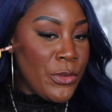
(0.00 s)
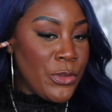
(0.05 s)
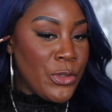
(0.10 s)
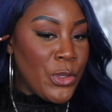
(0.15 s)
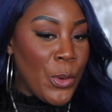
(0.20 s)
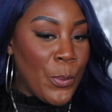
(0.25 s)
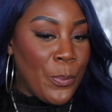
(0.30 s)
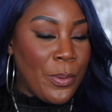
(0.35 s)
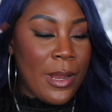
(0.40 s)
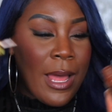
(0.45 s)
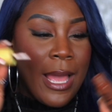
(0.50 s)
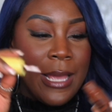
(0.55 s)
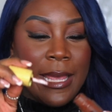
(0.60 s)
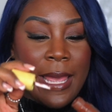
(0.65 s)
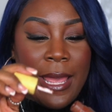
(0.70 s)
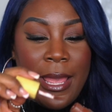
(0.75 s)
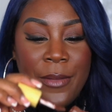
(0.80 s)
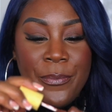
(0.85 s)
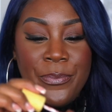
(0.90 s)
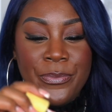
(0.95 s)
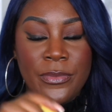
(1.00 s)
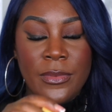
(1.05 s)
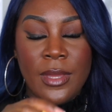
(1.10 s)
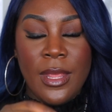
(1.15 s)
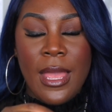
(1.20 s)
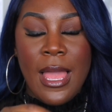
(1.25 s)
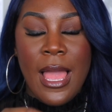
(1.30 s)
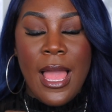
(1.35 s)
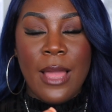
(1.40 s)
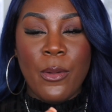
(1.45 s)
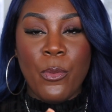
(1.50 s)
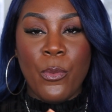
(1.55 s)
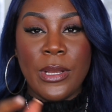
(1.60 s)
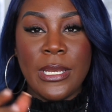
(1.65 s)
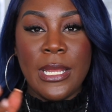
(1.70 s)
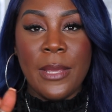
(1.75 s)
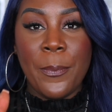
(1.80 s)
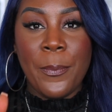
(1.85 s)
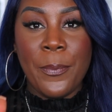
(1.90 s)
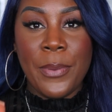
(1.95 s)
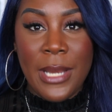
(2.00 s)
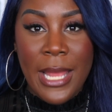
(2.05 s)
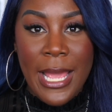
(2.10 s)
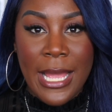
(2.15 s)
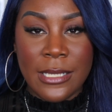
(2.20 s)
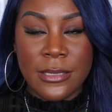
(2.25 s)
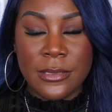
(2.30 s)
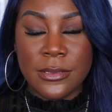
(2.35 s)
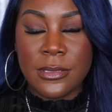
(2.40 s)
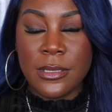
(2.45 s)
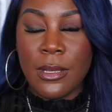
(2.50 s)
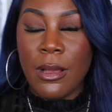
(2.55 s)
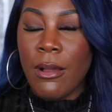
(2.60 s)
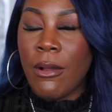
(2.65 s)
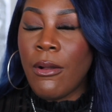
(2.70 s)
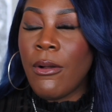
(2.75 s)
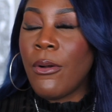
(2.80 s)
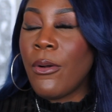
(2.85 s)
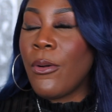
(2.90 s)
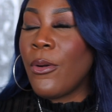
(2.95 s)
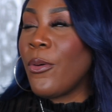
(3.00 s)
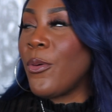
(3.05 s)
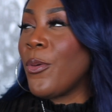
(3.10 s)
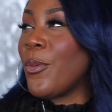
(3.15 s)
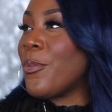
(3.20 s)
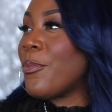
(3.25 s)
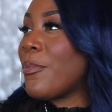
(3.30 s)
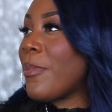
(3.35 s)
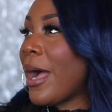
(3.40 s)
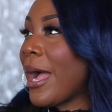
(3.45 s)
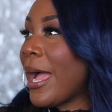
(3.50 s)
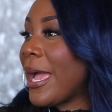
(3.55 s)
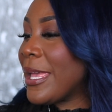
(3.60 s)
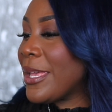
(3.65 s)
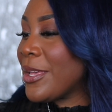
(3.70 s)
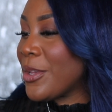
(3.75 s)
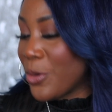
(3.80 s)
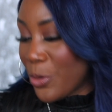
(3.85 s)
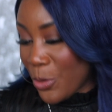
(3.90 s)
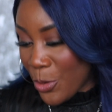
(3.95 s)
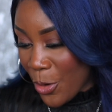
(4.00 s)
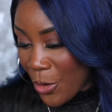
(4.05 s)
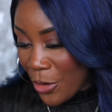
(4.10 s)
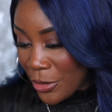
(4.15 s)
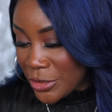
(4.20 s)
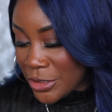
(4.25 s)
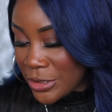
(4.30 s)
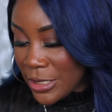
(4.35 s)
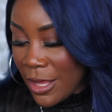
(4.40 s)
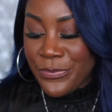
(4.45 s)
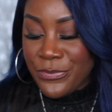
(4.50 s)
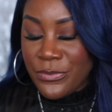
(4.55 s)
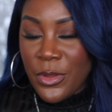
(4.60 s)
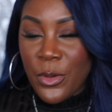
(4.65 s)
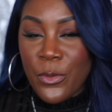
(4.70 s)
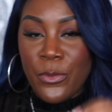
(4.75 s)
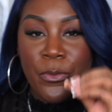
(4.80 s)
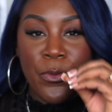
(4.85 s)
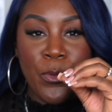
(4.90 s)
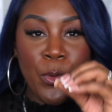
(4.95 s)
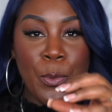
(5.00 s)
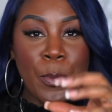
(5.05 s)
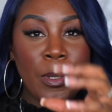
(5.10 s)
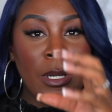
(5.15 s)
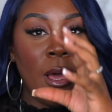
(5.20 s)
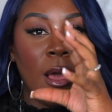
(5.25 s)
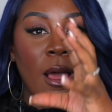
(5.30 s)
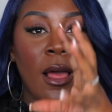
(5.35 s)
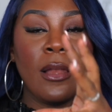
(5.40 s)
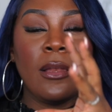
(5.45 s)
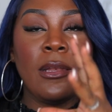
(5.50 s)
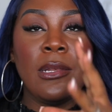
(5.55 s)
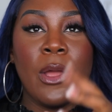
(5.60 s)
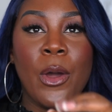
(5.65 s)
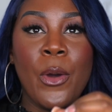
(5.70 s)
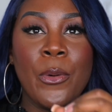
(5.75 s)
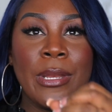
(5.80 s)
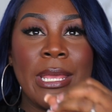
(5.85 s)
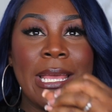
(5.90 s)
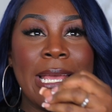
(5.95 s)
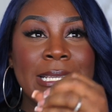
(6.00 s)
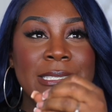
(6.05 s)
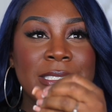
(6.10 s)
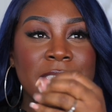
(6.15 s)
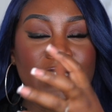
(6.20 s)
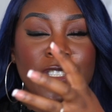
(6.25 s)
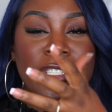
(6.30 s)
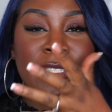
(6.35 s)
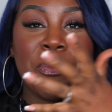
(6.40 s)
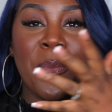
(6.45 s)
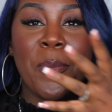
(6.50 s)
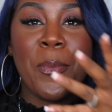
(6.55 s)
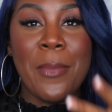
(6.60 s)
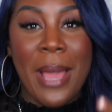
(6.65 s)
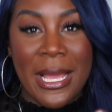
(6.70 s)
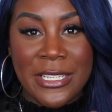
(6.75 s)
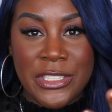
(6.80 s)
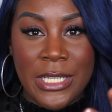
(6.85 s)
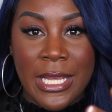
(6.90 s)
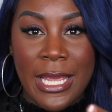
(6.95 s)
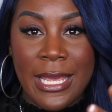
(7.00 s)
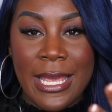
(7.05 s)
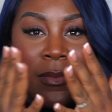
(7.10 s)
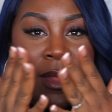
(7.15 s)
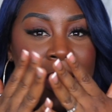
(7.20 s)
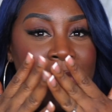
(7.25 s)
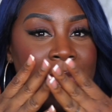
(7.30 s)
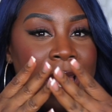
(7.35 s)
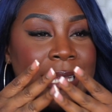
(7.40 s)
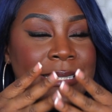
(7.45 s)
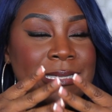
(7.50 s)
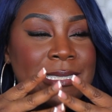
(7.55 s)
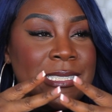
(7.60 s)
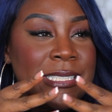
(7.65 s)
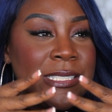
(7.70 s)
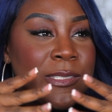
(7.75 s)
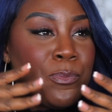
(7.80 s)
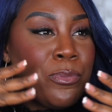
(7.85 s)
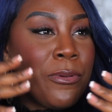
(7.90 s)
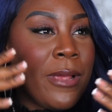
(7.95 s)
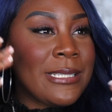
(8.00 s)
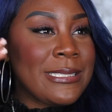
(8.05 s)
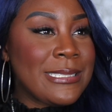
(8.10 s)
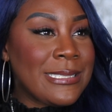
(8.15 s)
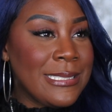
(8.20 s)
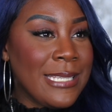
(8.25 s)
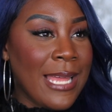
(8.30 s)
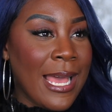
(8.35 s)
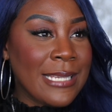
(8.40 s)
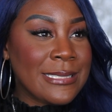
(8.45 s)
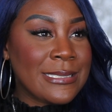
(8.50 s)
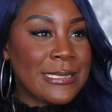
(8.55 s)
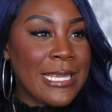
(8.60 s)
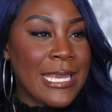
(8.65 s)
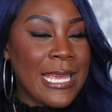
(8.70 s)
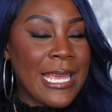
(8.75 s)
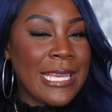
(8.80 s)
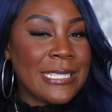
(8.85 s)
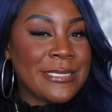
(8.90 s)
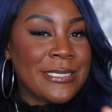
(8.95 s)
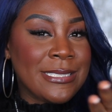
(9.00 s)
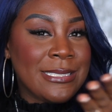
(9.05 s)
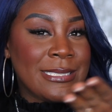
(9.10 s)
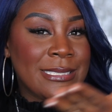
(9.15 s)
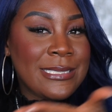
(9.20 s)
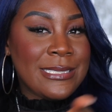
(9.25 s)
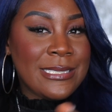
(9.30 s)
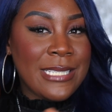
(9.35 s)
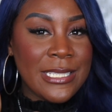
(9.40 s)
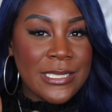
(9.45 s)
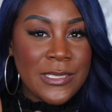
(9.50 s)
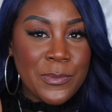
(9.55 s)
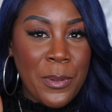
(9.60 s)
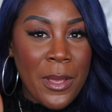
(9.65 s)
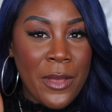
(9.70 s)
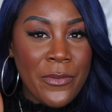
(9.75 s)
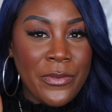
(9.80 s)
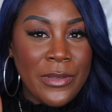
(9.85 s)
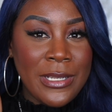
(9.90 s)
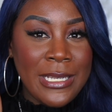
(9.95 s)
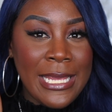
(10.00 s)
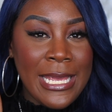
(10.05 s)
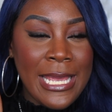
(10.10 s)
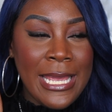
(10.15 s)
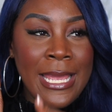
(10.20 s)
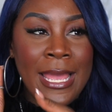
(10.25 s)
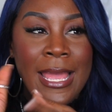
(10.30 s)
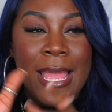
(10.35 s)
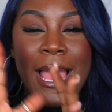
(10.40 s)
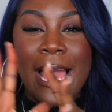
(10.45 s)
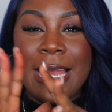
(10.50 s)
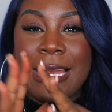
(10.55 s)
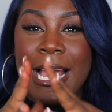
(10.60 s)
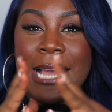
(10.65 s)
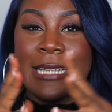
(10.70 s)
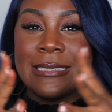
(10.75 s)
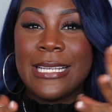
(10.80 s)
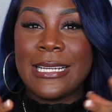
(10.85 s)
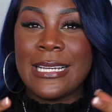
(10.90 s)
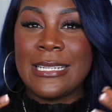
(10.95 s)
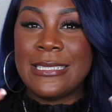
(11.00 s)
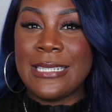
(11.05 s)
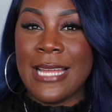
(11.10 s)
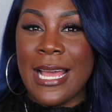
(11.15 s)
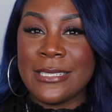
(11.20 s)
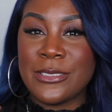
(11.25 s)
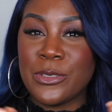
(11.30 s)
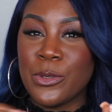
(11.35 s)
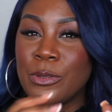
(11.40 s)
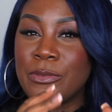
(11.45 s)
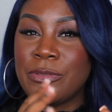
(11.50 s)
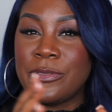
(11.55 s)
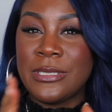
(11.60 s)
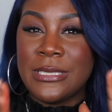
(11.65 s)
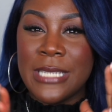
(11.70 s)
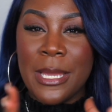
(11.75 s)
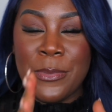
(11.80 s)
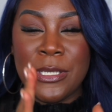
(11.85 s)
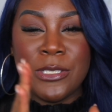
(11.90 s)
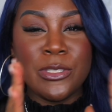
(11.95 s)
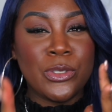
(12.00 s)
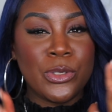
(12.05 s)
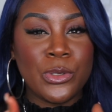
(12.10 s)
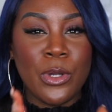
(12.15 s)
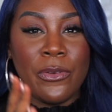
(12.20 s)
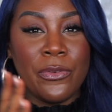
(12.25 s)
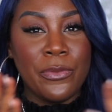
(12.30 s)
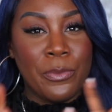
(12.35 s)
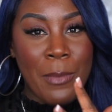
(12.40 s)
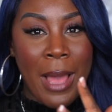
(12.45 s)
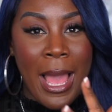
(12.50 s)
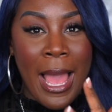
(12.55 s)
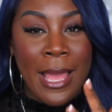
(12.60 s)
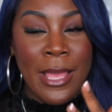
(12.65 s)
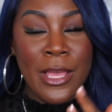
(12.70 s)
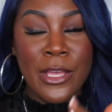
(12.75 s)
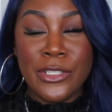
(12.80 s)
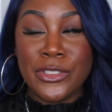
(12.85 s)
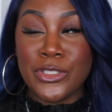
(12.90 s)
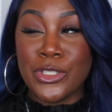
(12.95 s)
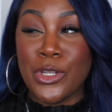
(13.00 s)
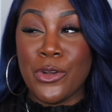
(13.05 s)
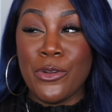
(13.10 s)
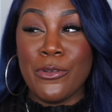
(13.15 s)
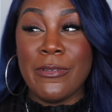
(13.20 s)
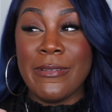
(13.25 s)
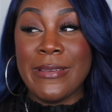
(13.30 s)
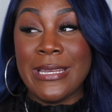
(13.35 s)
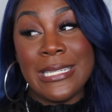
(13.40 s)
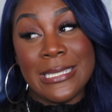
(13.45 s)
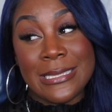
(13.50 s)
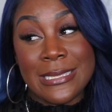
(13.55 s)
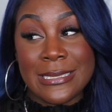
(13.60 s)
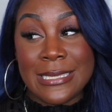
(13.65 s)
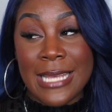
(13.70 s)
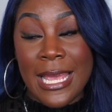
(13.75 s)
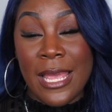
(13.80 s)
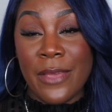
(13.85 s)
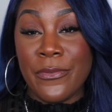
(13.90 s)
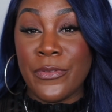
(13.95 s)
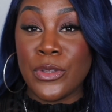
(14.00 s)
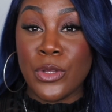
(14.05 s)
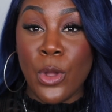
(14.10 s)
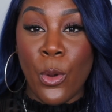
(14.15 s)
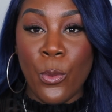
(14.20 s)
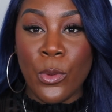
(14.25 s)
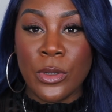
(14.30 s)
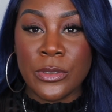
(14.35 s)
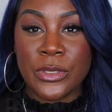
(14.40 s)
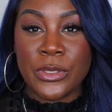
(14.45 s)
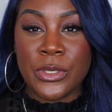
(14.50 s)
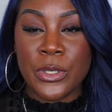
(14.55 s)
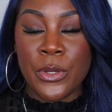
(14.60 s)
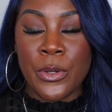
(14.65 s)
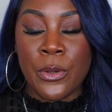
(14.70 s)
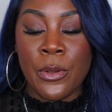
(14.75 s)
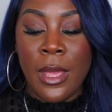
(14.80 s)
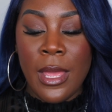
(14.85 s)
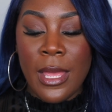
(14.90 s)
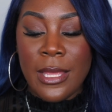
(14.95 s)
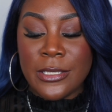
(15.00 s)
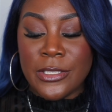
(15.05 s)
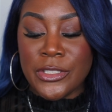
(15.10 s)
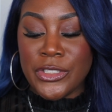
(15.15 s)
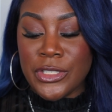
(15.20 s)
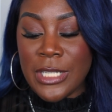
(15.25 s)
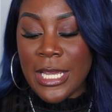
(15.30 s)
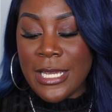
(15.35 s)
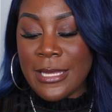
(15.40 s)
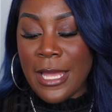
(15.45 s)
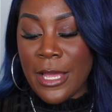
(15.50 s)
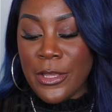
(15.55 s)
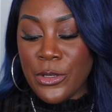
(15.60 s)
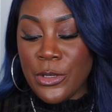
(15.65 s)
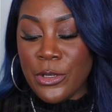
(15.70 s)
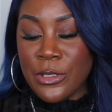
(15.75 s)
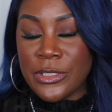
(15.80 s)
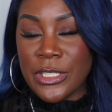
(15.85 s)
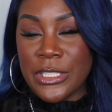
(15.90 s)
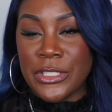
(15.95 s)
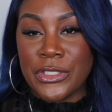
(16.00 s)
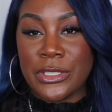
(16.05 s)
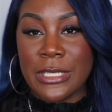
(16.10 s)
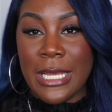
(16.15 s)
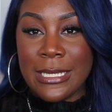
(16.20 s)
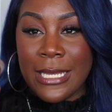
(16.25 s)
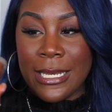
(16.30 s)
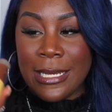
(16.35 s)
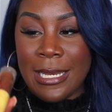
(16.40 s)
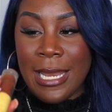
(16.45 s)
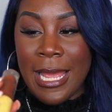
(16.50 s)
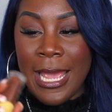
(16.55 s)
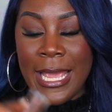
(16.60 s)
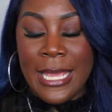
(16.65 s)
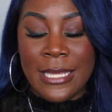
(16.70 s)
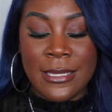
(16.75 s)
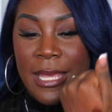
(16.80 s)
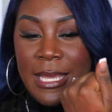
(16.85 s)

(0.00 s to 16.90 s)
You apply it, and when it blends, oh my gosh, the formula alone is just magic. It just spreads nicely, it just sits perfectly, and it has like a nice sort of demi soft matte, so you don't really need to set it if you don't want to. The shade that I use is shade and Lay.